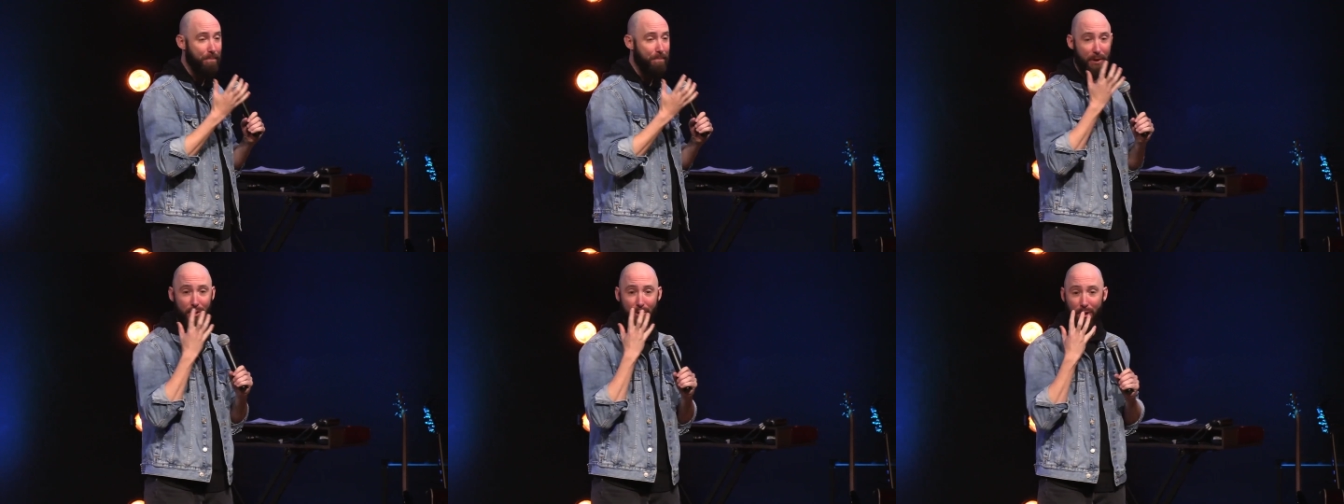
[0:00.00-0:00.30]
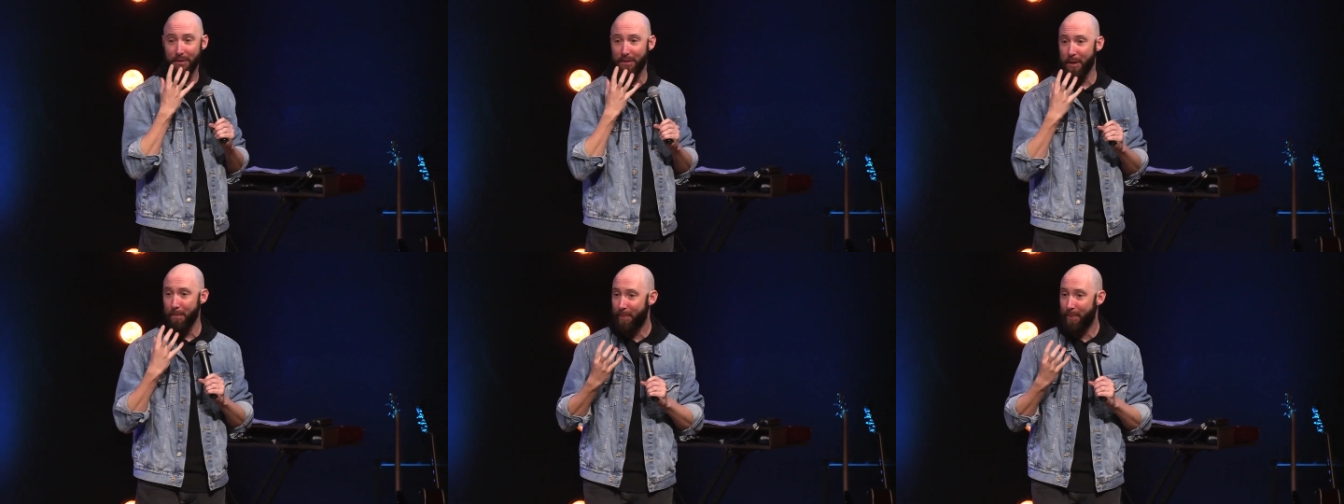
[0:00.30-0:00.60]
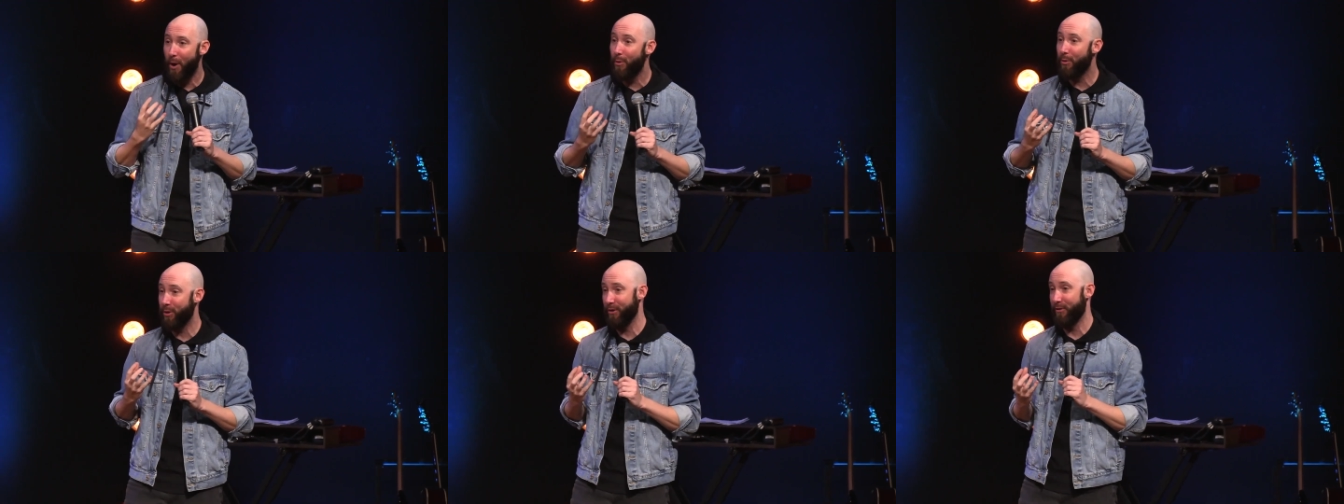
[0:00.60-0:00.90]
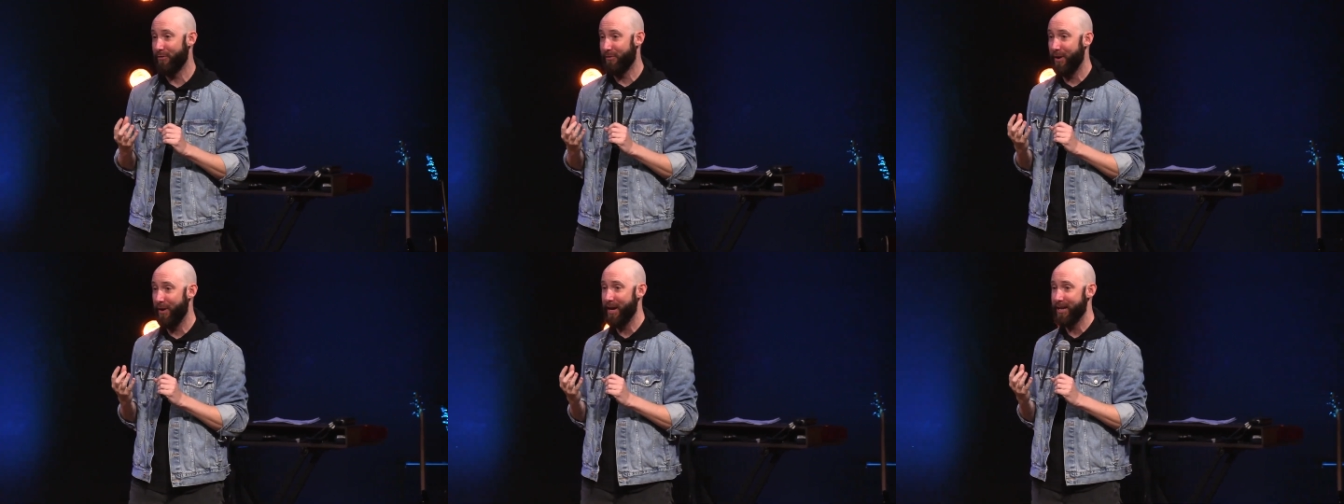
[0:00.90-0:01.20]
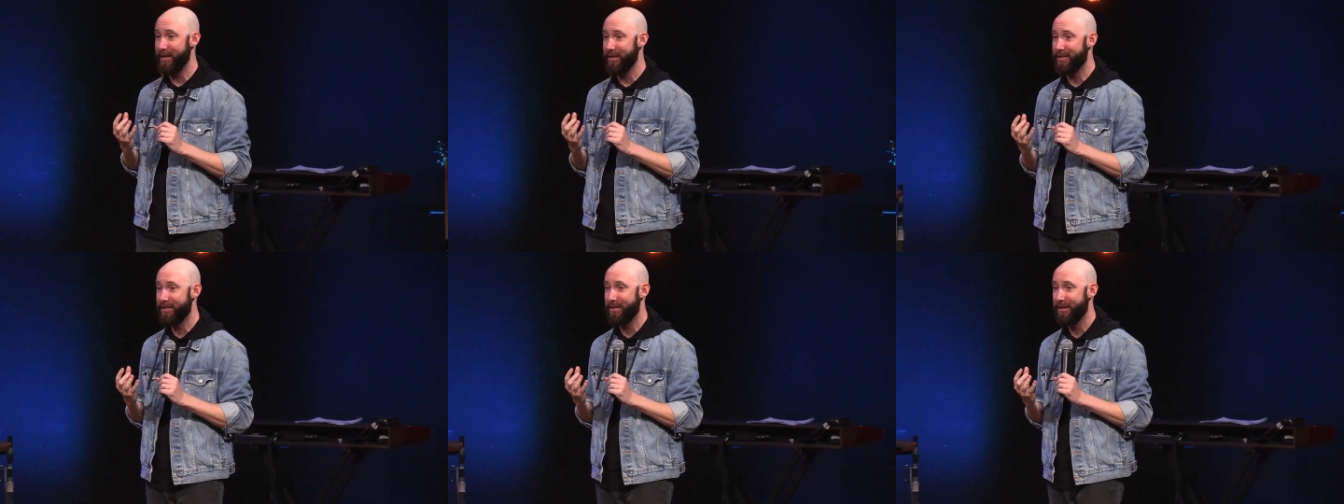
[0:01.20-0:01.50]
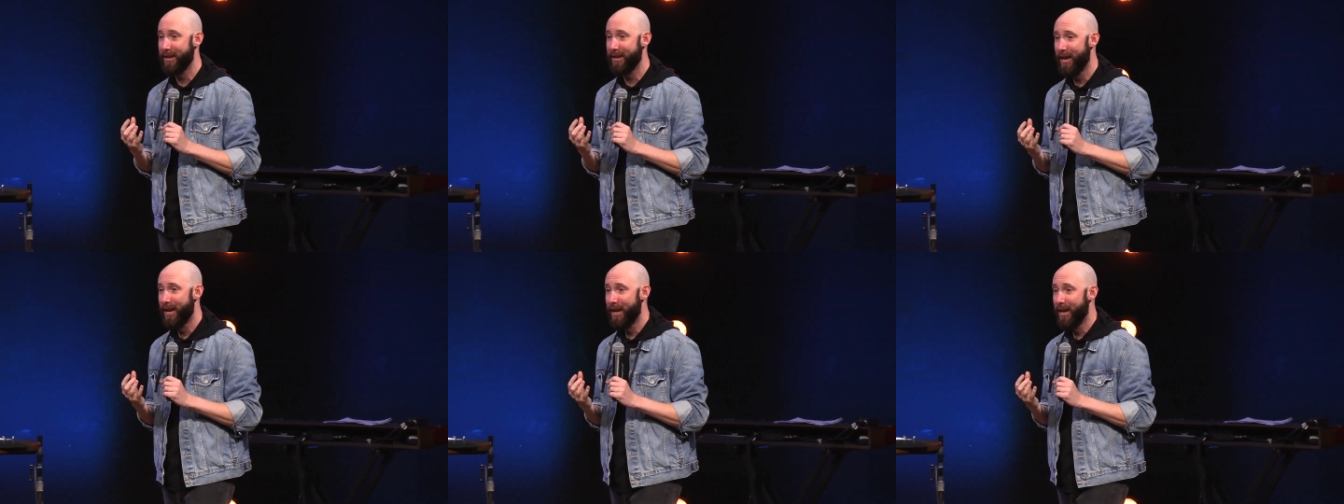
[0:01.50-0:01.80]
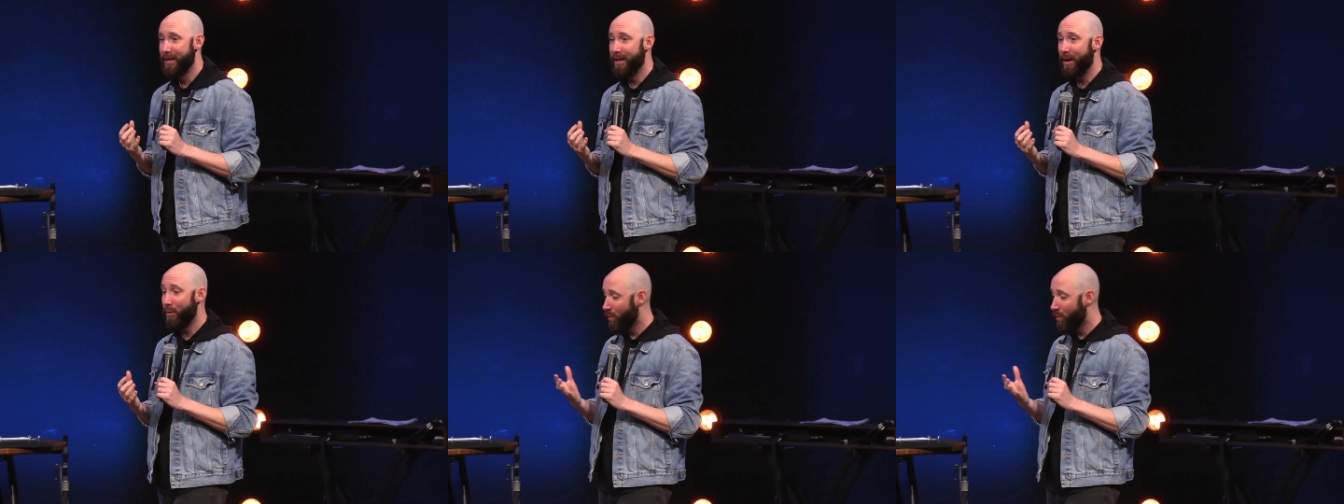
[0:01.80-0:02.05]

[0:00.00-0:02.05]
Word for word: put on the poker face. Now,